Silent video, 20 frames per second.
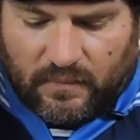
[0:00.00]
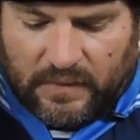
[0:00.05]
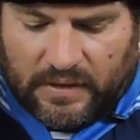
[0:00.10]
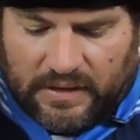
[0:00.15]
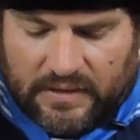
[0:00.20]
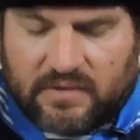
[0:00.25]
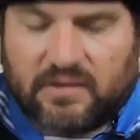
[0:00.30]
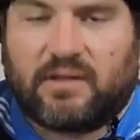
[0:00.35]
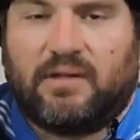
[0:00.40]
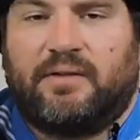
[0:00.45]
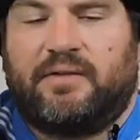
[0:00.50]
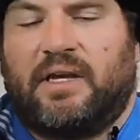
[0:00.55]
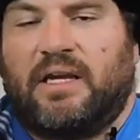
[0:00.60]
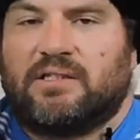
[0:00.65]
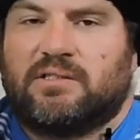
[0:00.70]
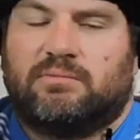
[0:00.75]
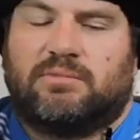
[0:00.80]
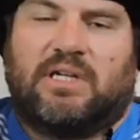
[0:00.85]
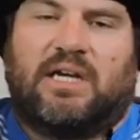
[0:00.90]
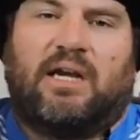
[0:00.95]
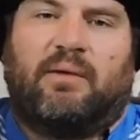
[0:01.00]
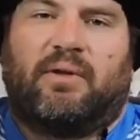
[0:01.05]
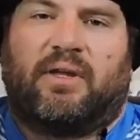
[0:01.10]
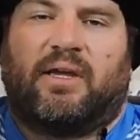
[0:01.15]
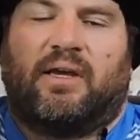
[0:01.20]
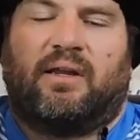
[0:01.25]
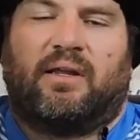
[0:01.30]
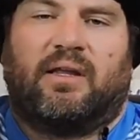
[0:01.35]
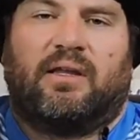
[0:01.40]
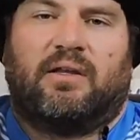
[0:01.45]
it's going to take some time to
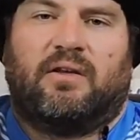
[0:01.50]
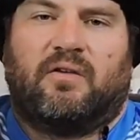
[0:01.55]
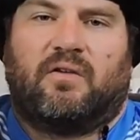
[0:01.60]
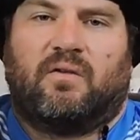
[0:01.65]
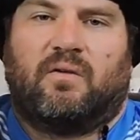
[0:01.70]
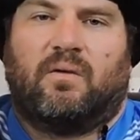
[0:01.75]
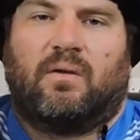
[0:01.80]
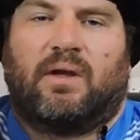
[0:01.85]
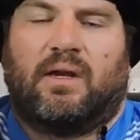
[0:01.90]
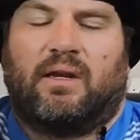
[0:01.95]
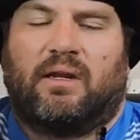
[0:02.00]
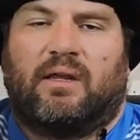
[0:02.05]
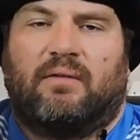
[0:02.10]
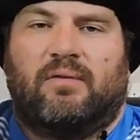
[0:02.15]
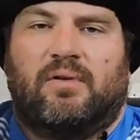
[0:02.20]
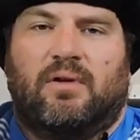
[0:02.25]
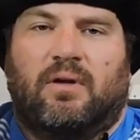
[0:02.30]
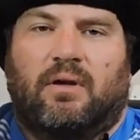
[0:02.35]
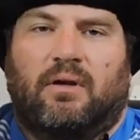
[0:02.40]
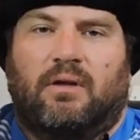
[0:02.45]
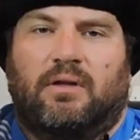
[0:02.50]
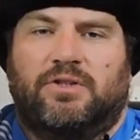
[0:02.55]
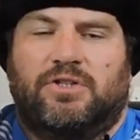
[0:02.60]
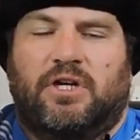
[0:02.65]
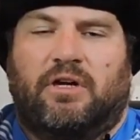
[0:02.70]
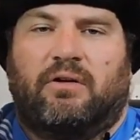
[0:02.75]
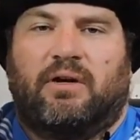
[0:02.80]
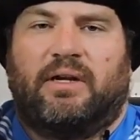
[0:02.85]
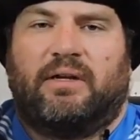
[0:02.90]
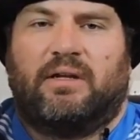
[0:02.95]
kind of get used to and kind of give you a
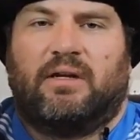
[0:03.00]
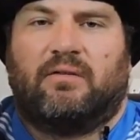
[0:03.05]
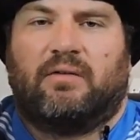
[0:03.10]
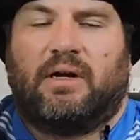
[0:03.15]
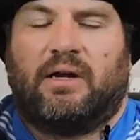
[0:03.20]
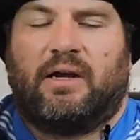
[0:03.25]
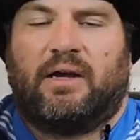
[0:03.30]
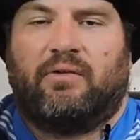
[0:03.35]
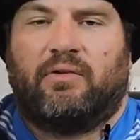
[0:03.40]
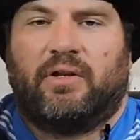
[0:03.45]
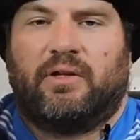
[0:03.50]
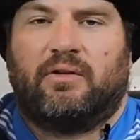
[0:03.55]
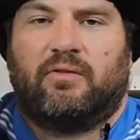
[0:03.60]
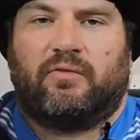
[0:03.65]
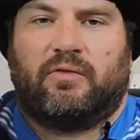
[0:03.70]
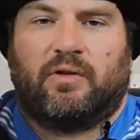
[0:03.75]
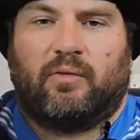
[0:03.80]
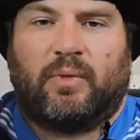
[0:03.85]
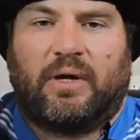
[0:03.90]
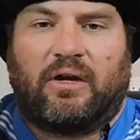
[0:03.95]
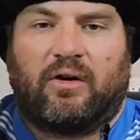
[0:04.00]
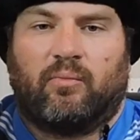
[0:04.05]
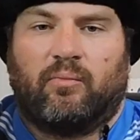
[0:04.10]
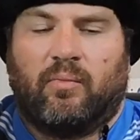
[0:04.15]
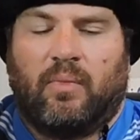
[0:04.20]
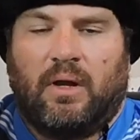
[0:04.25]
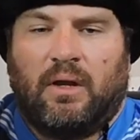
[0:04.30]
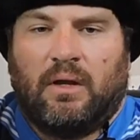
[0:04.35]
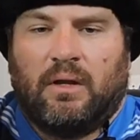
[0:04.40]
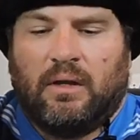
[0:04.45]
general idea of how I really do feel about them.
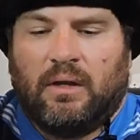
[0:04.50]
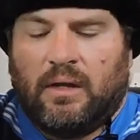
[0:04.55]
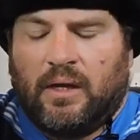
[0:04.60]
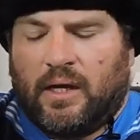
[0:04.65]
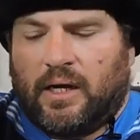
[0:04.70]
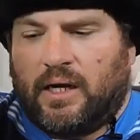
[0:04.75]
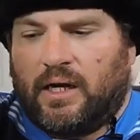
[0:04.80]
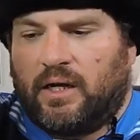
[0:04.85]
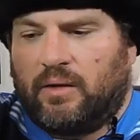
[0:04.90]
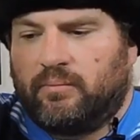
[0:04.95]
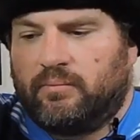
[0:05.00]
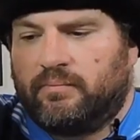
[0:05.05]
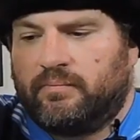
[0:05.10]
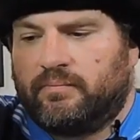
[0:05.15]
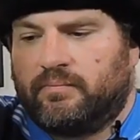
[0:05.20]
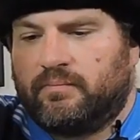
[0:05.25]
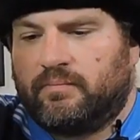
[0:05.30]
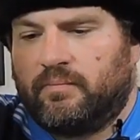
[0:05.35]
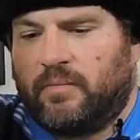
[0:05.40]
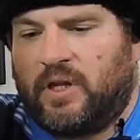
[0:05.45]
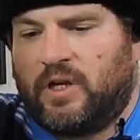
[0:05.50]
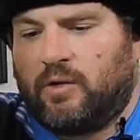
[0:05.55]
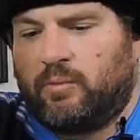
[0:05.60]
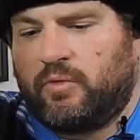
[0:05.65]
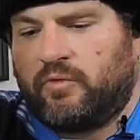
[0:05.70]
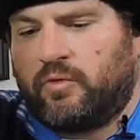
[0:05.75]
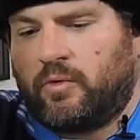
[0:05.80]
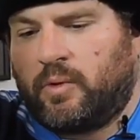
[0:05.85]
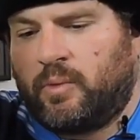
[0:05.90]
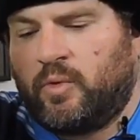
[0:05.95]

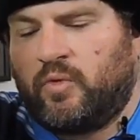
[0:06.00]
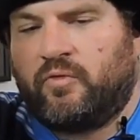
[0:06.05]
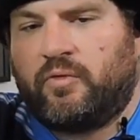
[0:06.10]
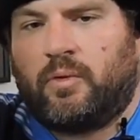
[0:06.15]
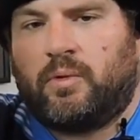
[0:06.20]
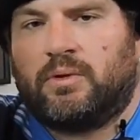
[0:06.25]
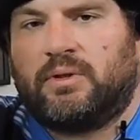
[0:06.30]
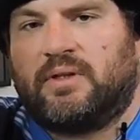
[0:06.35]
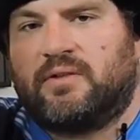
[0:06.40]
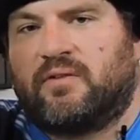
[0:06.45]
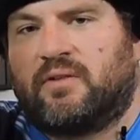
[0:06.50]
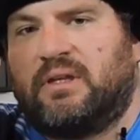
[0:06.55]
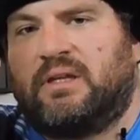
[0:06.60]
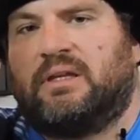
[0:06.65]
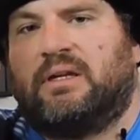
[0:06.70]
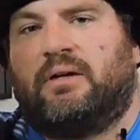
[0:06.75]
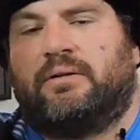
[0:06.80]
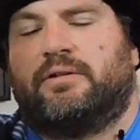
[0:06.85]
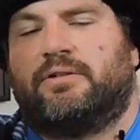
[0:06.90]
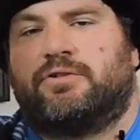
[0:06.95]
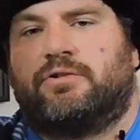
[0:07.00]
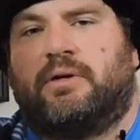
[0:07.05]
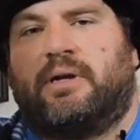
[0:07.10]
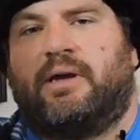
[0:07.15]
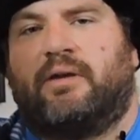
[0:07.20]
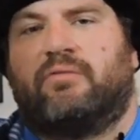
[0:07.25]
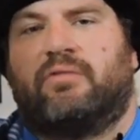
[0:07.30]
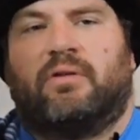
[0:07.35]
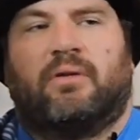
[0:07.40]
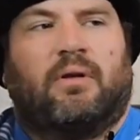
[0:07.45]
Before we move forward, let's kick it out to
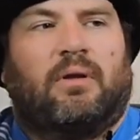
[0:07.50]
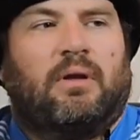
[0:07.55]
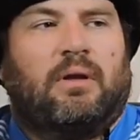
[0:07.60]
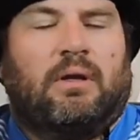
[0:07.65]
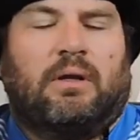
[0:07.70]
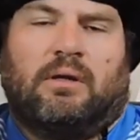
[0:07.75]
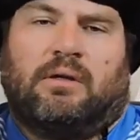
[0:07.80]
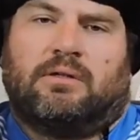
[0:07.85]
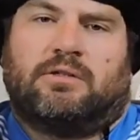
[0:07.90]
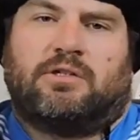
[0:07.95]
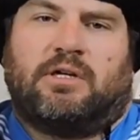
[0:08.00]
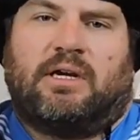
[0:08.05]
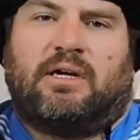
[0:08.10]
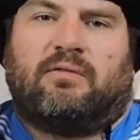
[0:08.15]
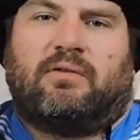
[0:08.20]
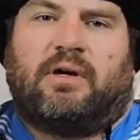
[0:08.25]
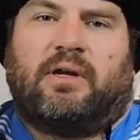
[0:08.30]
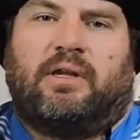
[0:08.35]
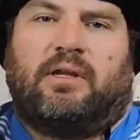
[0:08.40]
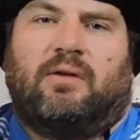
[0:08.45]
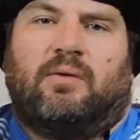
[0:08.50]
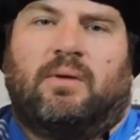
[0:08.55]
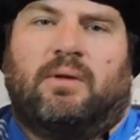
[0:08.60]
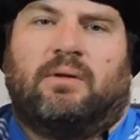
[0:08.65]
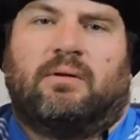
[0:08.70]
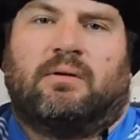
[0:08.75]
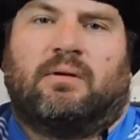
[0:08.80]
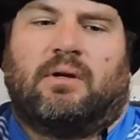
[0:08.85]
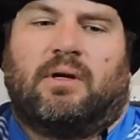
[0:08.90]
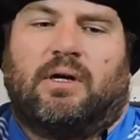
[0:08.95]
Trav. Trav, how you
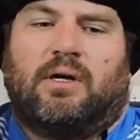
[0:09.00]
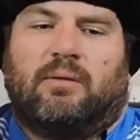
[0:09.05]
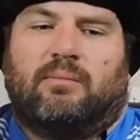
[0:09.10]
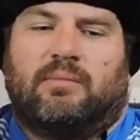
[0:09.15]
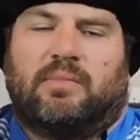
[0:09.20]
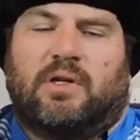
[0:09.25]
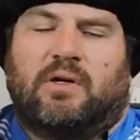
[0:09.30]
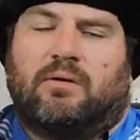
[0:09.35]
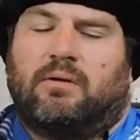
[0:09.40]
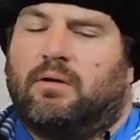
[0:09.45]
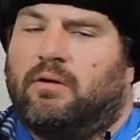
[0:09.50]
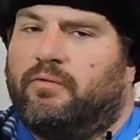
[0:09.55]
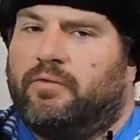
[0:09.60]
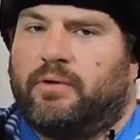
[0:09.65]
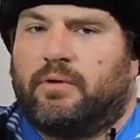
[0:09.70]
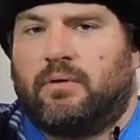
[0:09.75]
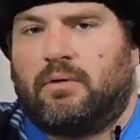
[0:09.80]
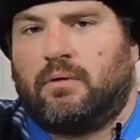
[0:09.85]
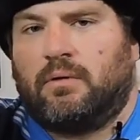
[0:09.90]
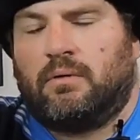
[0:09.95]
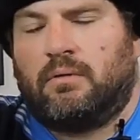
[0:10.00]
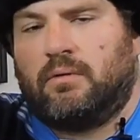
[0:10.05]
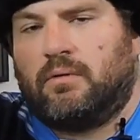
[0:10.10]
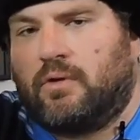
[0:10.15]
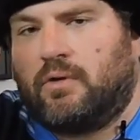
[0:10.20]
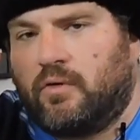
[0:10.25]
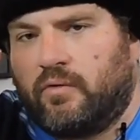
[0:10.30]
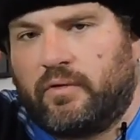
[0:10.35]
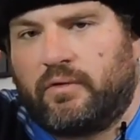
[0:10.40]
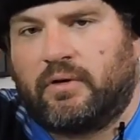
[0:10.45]
doing? Don't know if you're
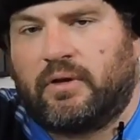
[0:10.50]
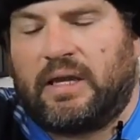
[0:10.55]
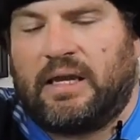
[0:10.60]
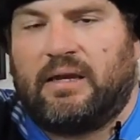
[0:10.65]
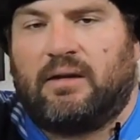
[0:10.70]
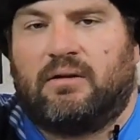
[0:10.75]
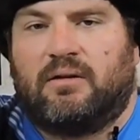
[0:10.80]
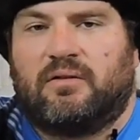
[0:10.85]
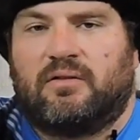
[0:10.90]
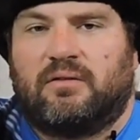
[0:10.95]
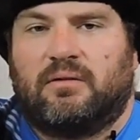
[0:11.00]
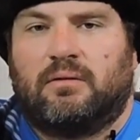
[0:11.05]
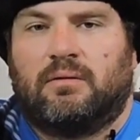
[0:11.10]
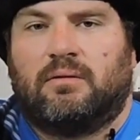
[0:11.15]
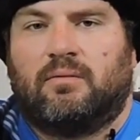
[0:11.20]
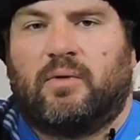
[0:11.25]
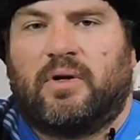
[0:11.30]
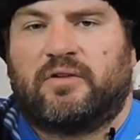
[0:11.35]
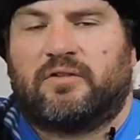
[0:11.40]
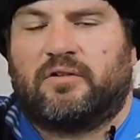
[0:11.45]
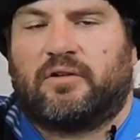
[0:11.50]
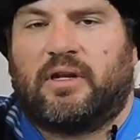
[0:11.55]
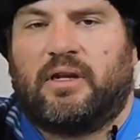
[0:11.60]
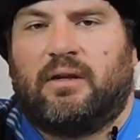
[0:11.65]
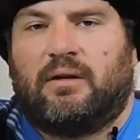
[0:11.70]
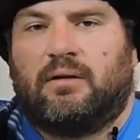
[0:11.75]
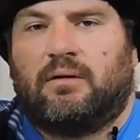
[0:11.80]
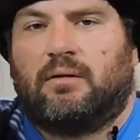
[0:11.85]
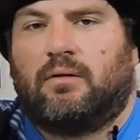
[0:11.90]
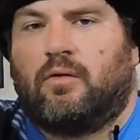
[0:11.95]
over in Canada still, in Western
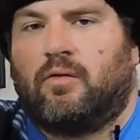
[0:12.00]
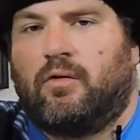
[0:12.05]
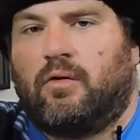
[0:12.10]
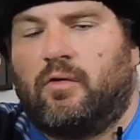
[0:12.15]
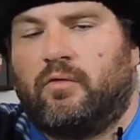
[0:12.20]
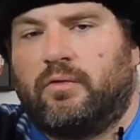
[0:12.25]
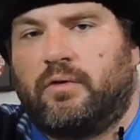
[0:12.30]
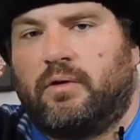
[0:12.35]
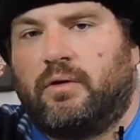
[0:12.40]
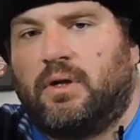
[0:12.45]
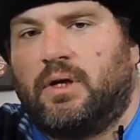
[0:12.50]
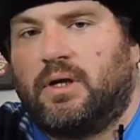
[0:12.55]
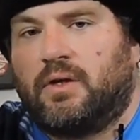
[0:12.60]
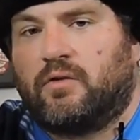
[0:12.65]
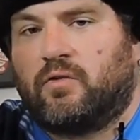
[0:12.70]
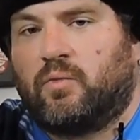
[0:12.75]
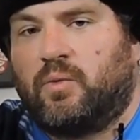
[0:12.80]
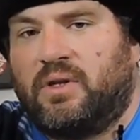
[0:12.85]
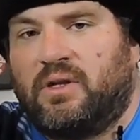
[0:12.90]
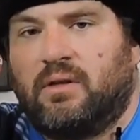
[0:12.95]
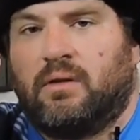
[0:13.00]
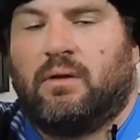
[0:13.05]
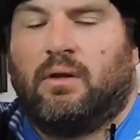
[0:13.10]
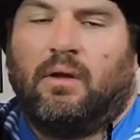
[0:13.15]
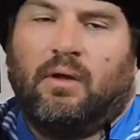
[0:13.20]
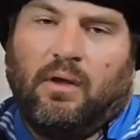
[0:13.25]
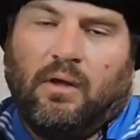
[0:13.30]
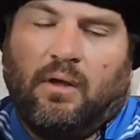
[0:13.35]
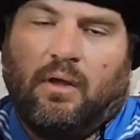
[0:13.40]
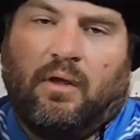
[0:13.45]
Canada, or over in Sweden.
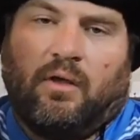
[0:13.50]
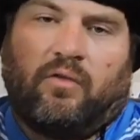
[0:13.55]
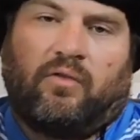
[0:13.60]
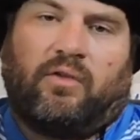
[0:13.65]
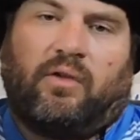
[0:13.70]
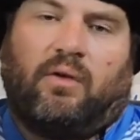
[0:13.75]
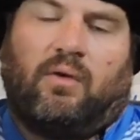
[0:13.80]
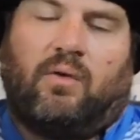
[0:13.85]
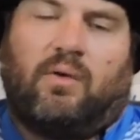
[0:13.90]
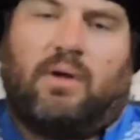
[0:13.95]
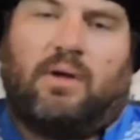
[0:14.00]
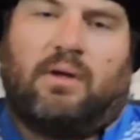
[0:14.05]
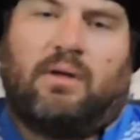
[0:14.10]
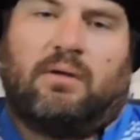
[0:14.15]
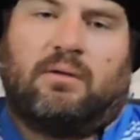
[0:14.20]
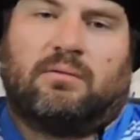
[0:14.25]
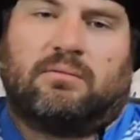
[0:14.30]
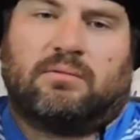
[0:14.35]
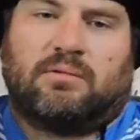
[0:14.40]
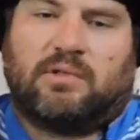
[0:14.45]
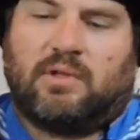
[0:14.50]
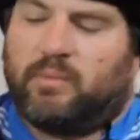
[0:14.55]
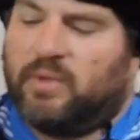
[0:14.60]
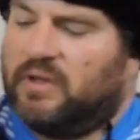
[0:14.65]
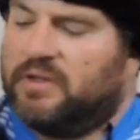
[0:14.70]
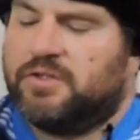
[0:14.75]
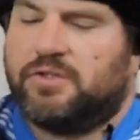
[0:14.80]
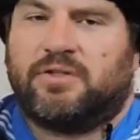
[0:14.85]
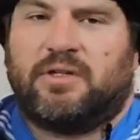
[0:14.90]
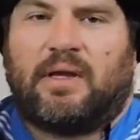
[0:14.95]
So let me
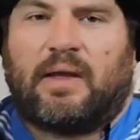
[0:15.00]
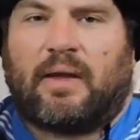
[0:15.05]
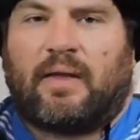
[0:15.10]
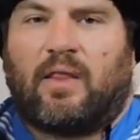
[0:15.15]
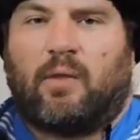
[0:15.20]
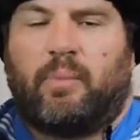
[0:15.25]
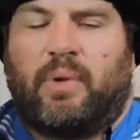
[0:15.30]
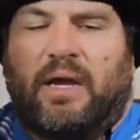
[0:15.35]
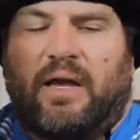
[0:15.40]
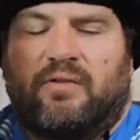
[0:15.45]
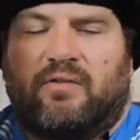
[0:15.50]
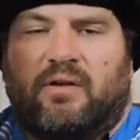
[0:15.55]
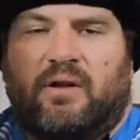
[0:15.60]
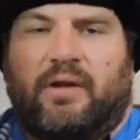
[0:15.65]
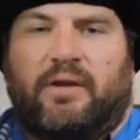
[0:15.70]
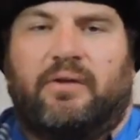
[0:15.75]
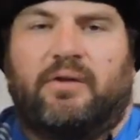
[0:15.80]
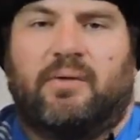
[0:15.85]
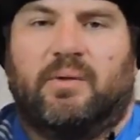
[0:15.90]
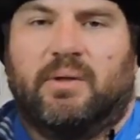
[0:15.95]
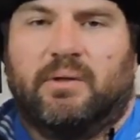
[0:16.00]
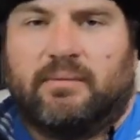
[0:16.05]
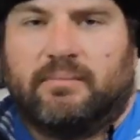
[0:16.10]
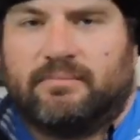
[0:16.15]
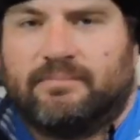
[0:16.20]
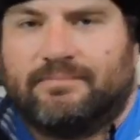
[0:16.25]
get your take on the pads and how you're doing.